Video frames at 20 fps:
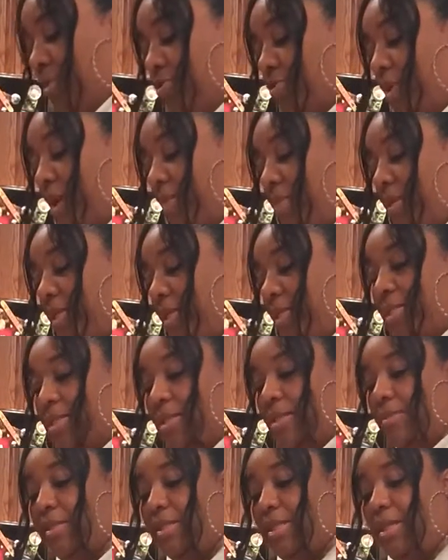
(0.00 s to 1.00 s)
Drop me
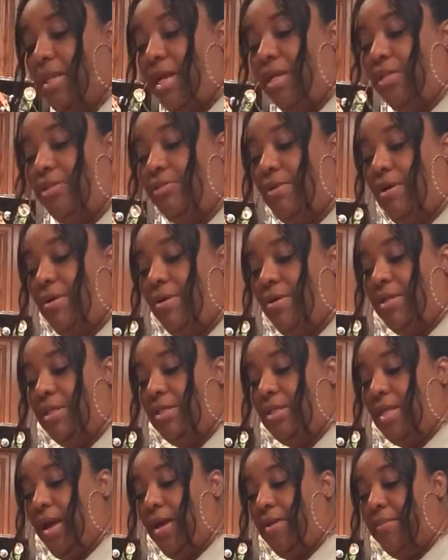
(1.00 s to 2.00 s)
some cilantro on
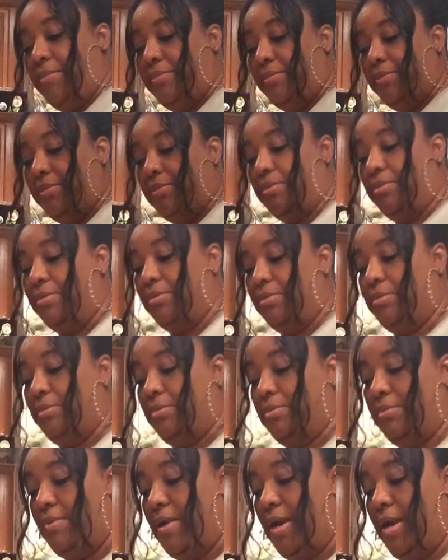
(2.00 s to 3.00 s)
top,
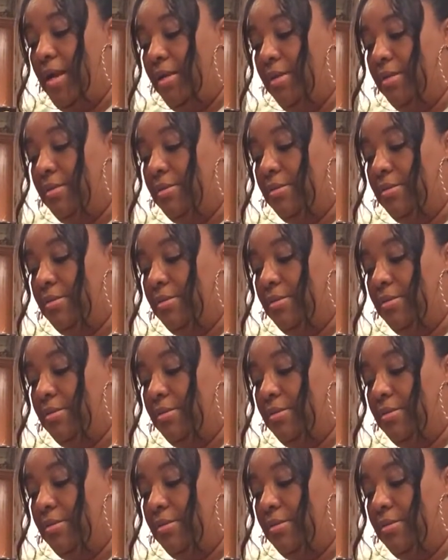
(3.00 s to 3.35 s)
right?